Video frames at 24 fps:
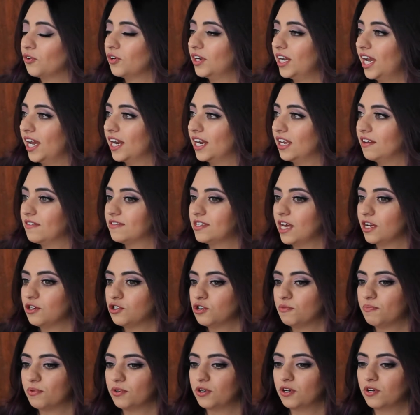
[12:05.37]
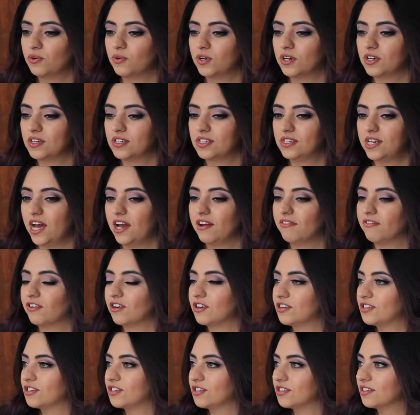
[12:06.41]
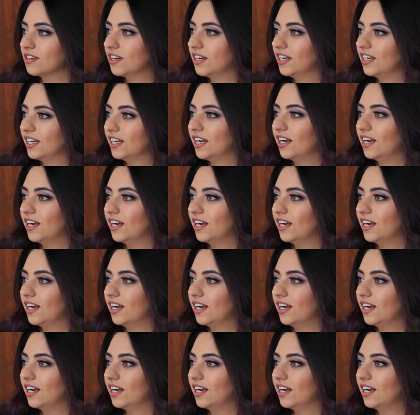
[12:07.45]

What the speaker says: creatives, entrepreneurs, diverse,